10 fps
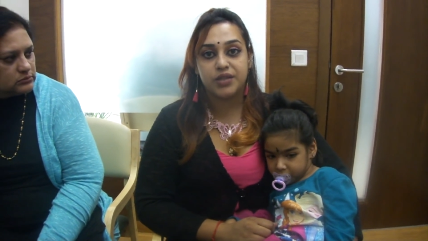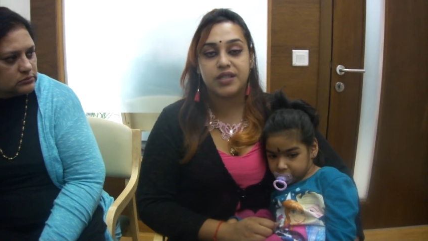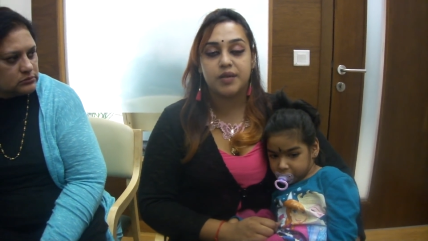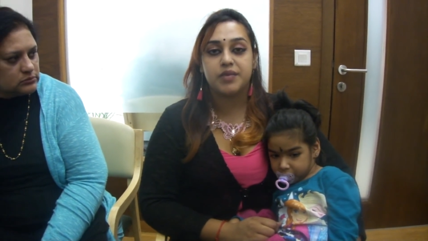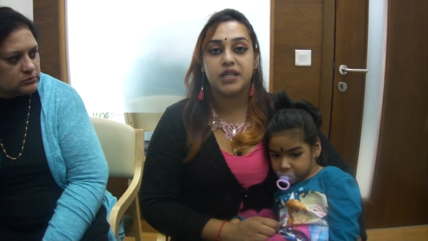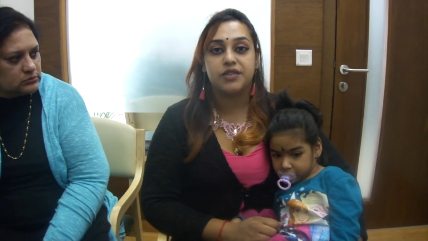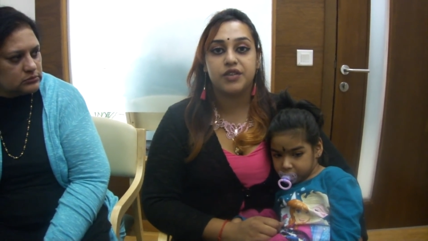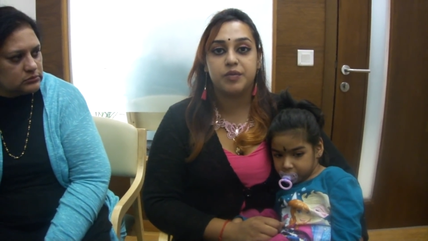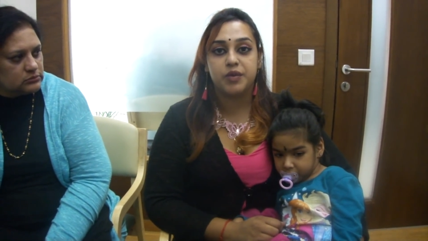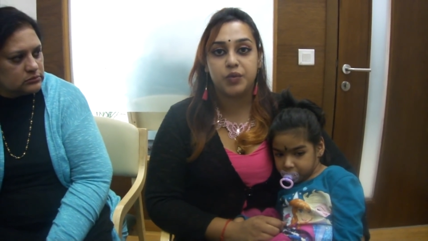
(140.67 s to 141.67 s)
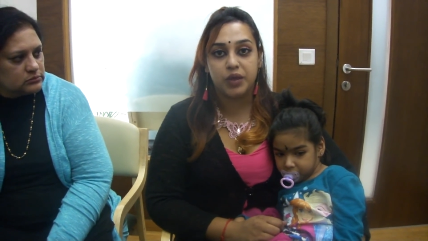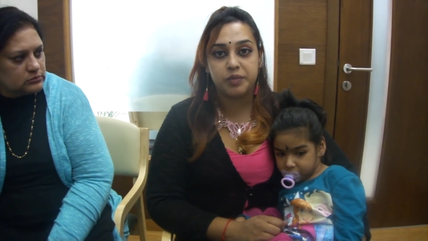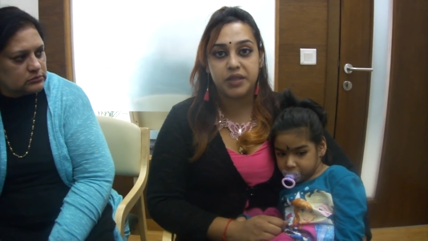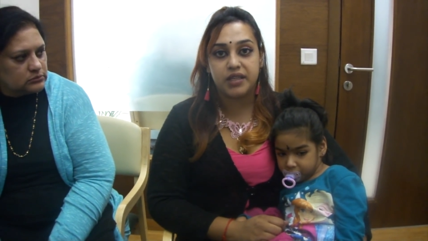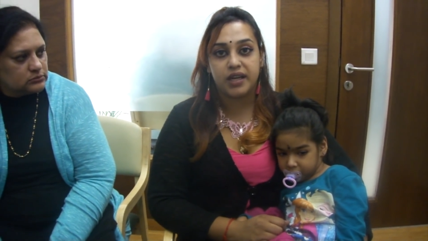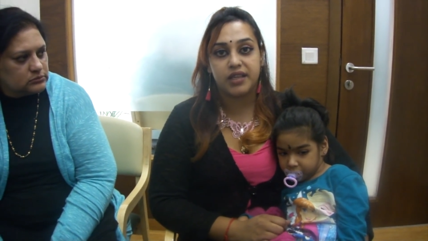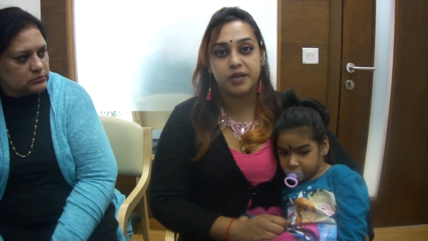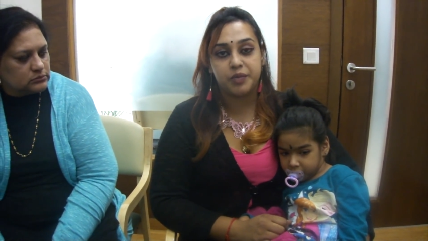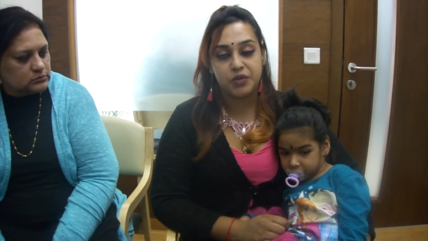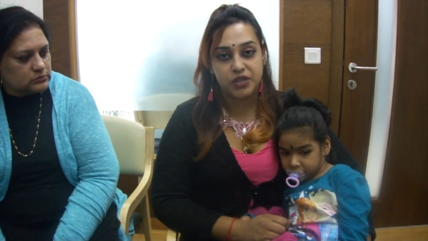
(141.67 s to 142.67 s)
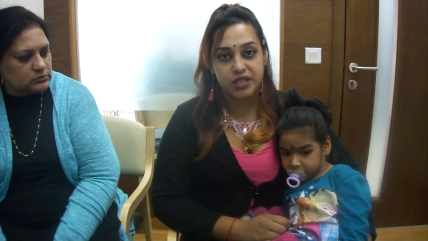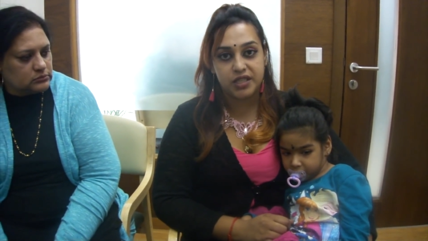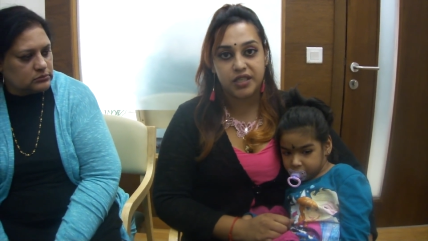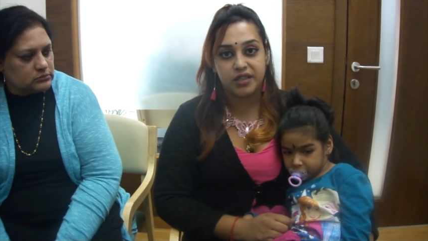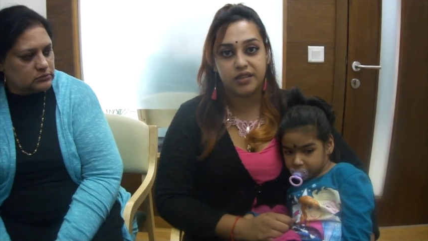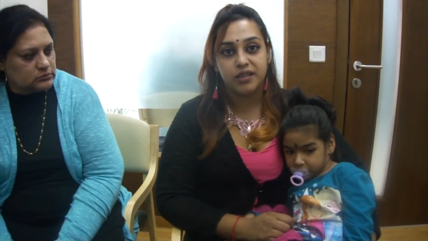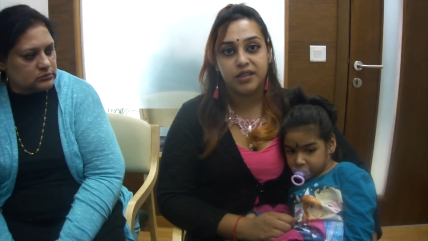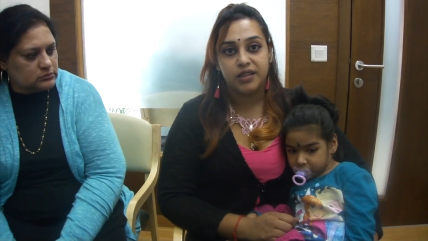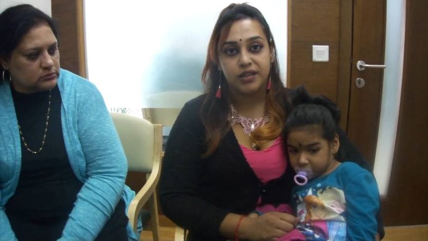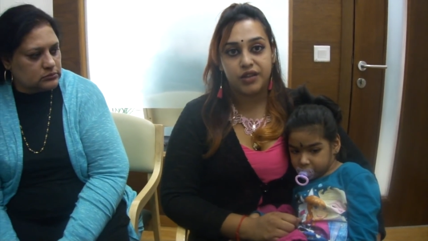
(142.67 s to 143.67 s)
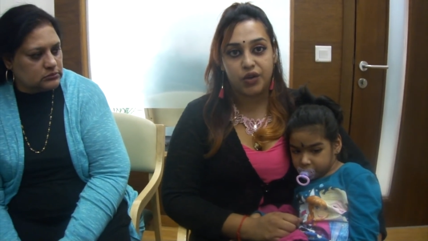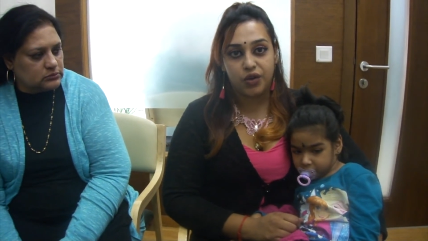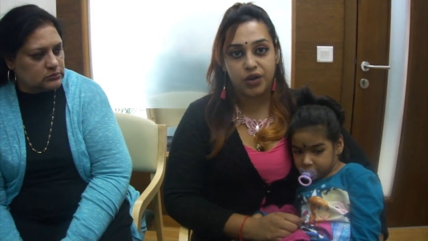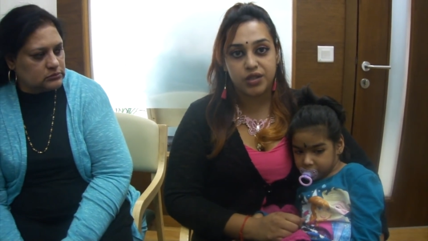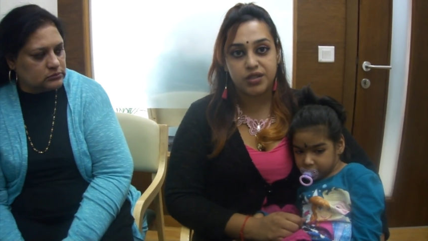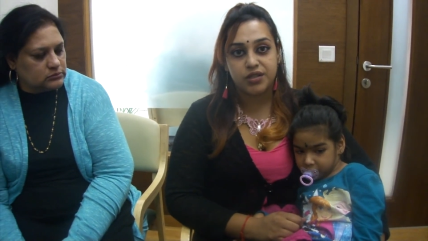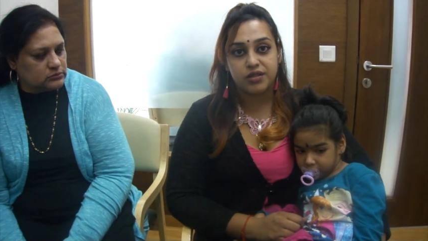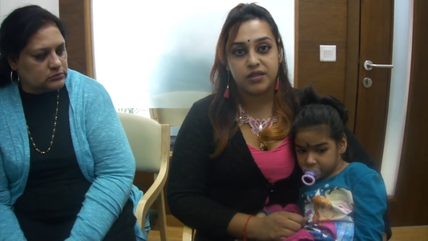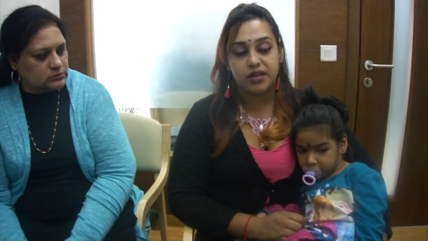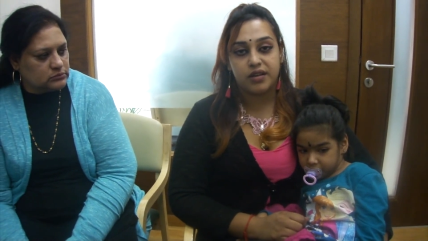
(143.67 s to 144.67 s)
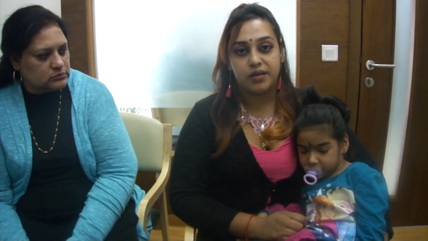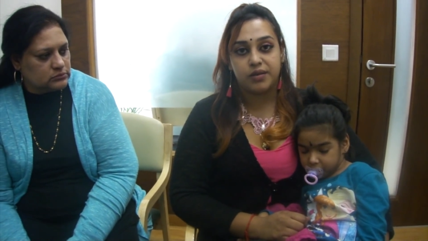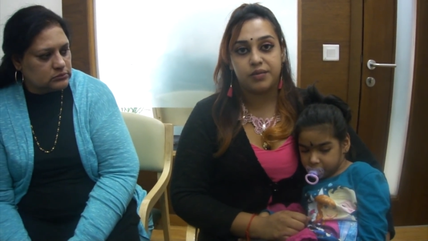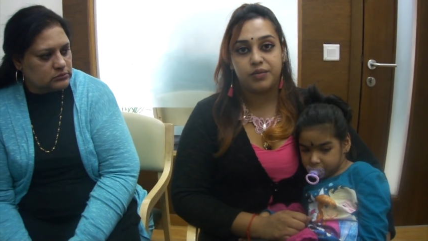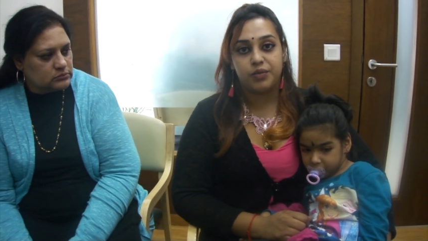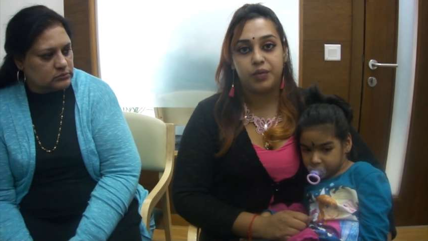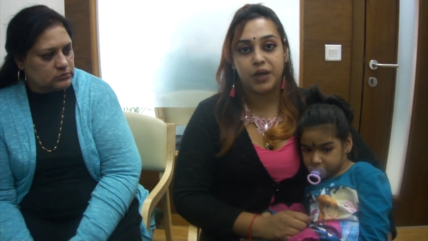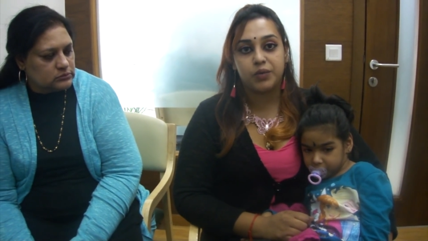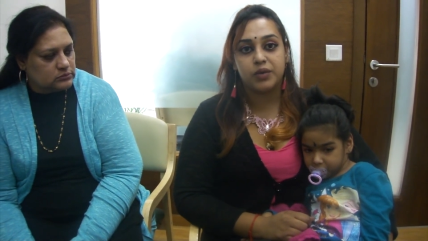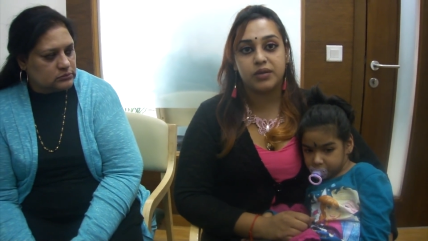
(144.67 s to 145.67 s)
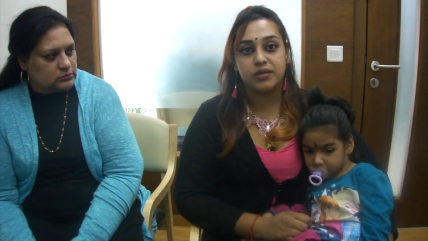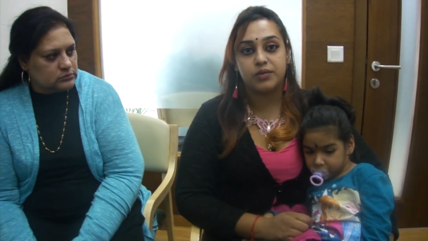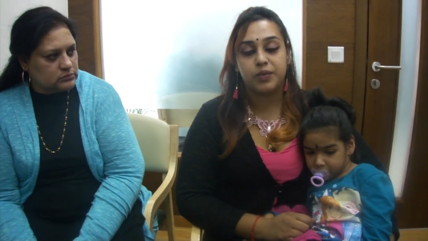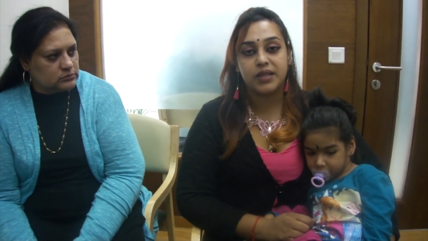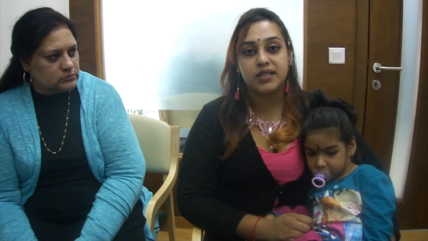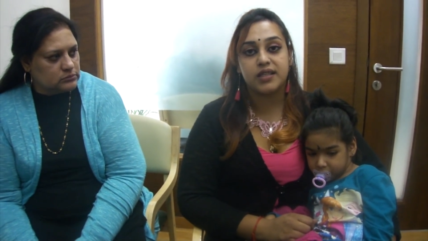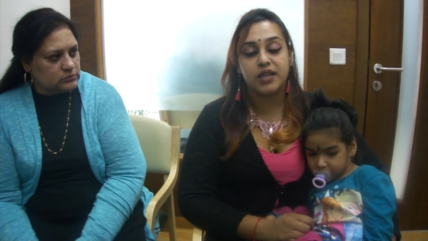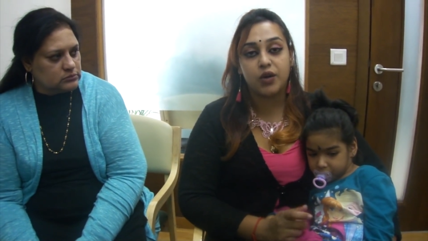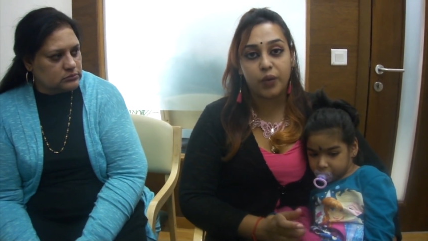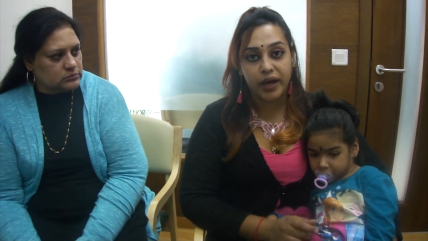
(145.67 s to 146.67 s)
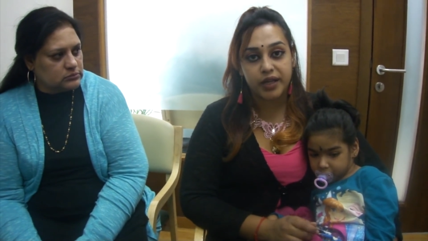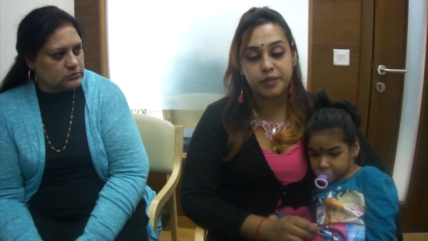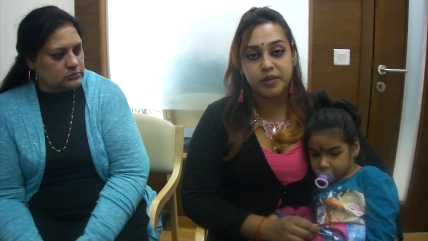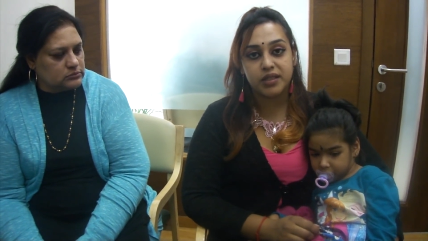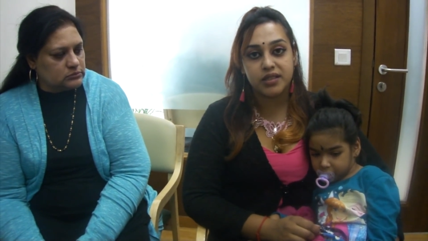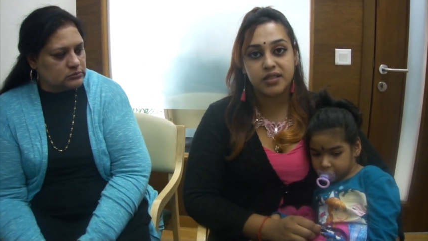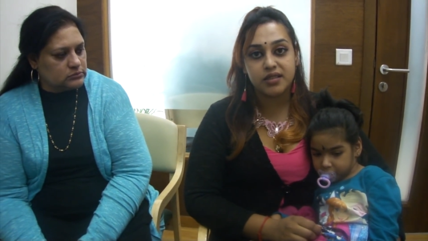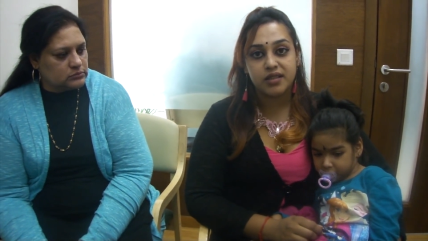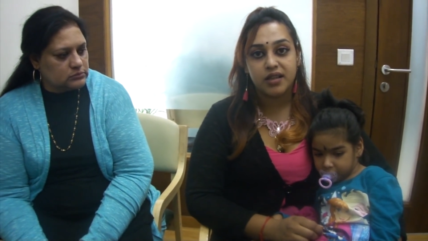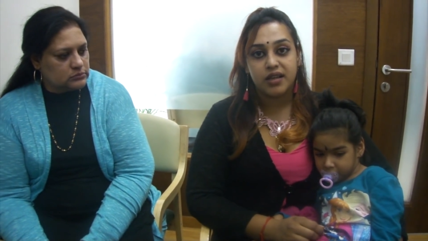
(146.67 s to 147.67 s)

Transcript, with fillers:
Speaker 1: the stem cell treatment will be done, the procedure, the cost, um, what will, what's the requirements,